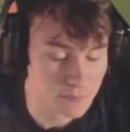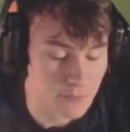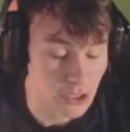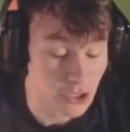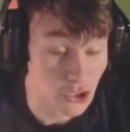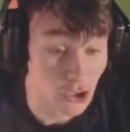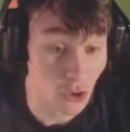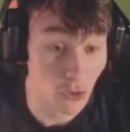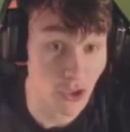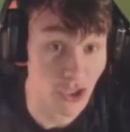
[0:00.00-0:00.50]

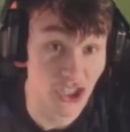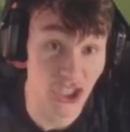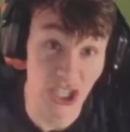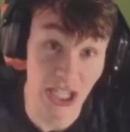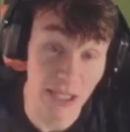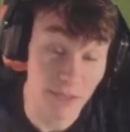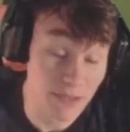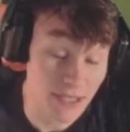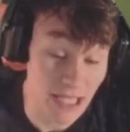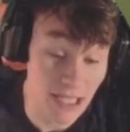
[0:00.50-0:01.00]
Jonas to
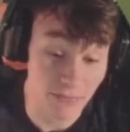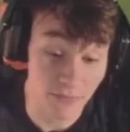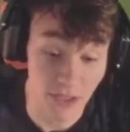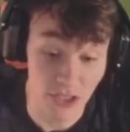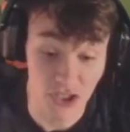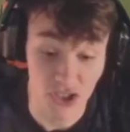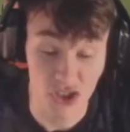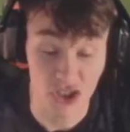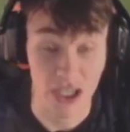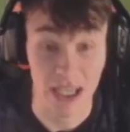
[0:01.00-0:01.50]
get himself
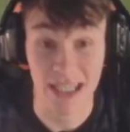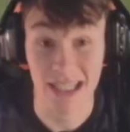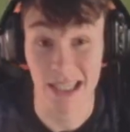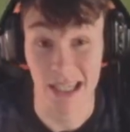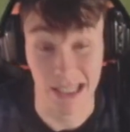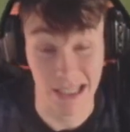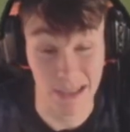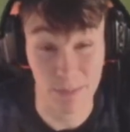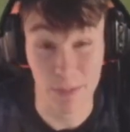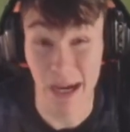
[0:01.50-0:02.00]
into. It's
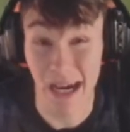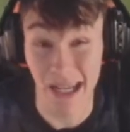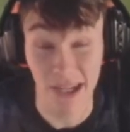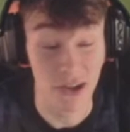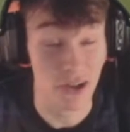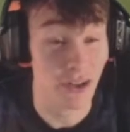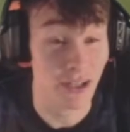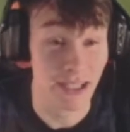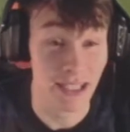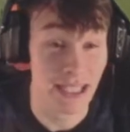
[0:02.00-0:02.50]
a bad
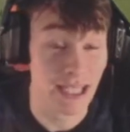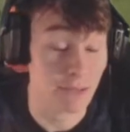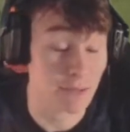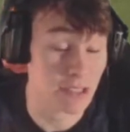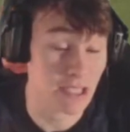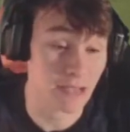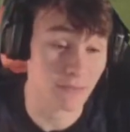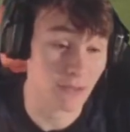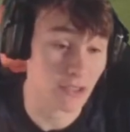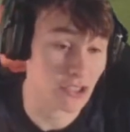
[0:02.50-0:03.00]
area to get
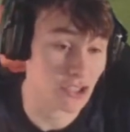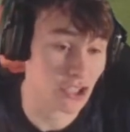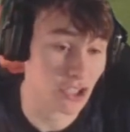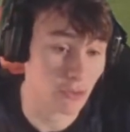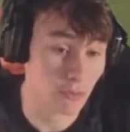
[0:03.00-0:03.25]
himself into.